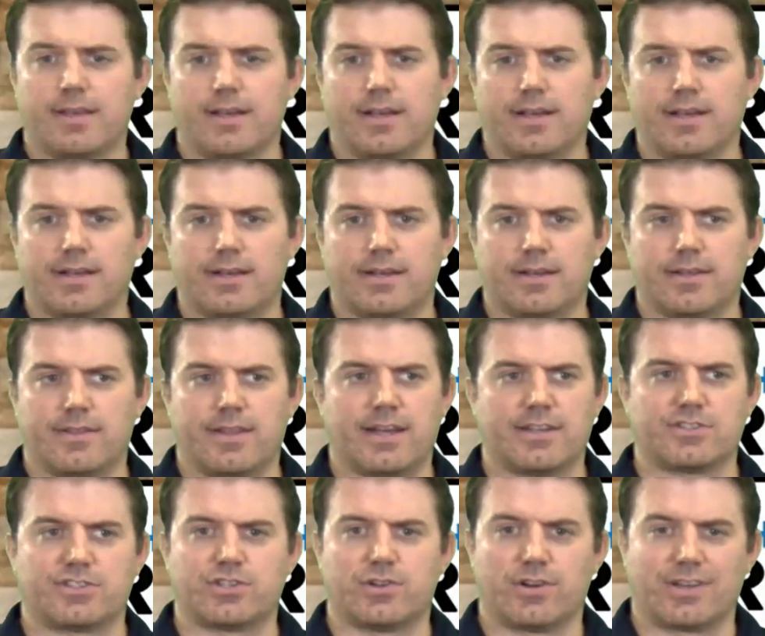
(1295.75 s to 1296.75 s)

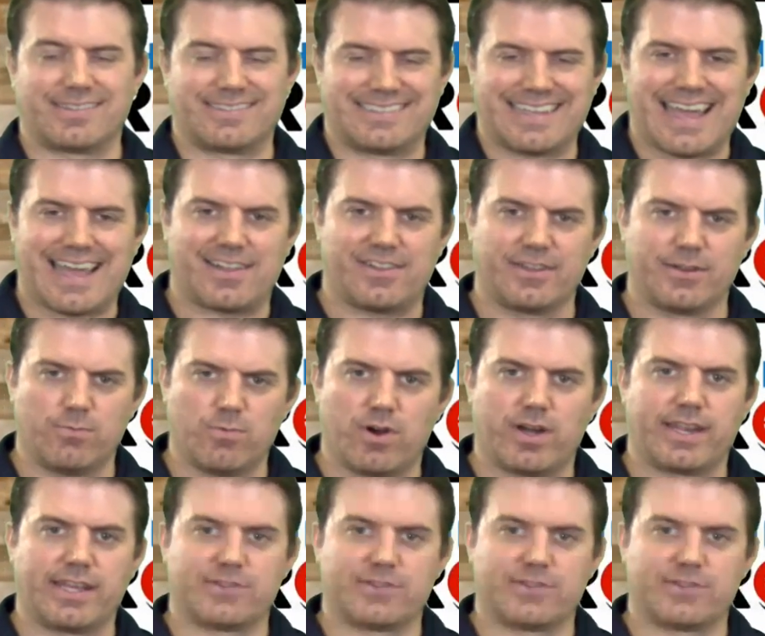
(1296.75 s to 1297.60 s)
Not sure exactly what